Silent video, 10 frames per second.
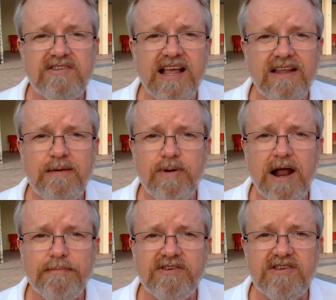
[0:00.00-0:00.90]
selling
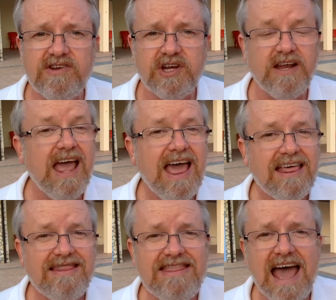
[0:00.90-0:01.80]
proposition,
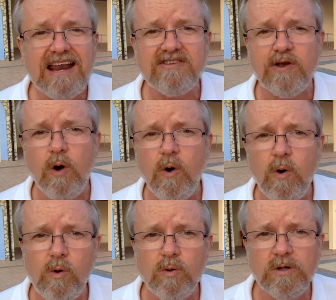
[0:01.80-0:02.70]
that is a
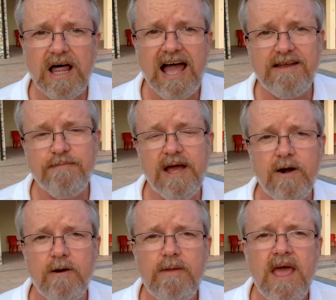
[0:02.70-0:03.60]
whole lot
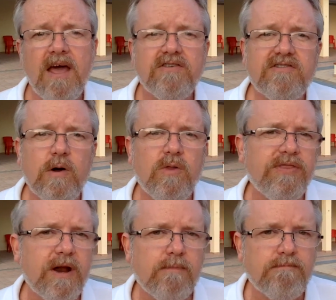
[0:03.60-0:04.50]
better. So
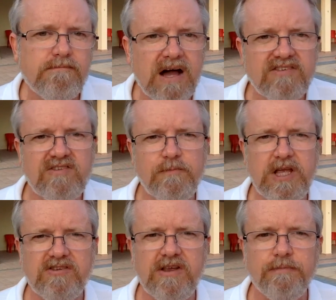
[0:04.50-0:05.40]
there must
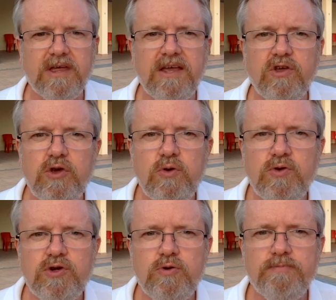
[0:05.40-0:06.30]
be something you
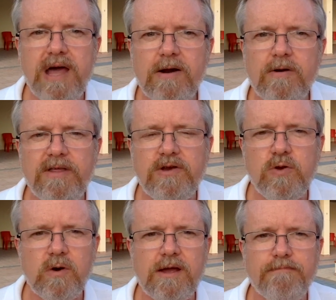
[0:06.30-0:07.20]
do better than
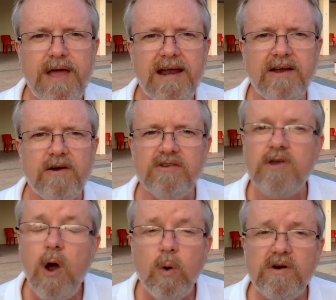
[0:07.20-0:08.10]
your competitors
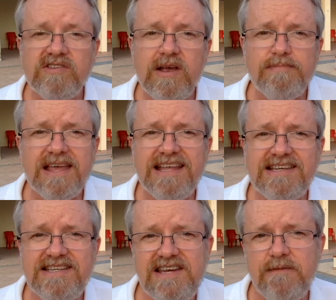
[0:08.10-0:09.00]
or
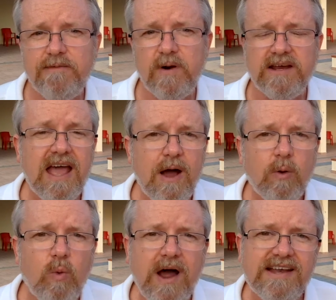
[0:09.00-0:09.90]
something different.
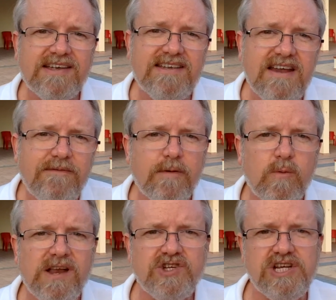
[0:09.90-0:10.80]
What
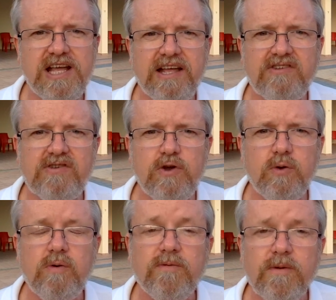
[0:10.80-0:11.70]
differentiates
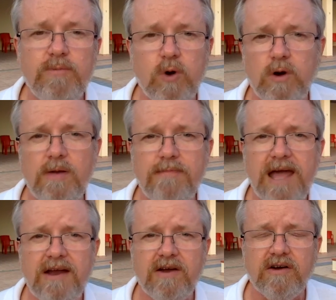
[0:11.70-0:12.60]
you from your
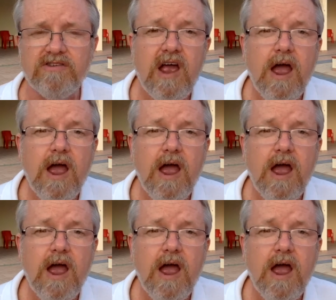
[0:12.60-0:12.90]
competitors?